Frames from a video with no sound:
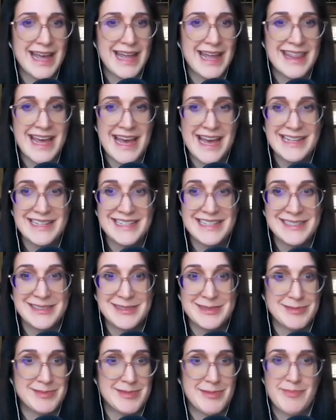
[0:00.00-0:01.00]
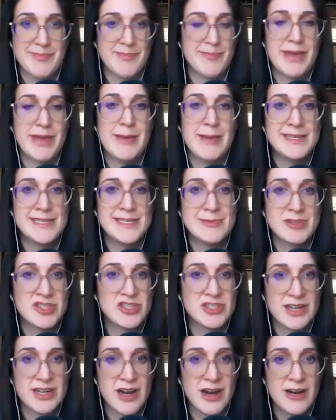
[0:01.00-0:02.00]
And then people
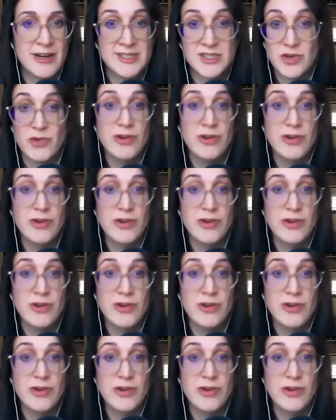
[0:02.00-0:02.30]
switched to cars.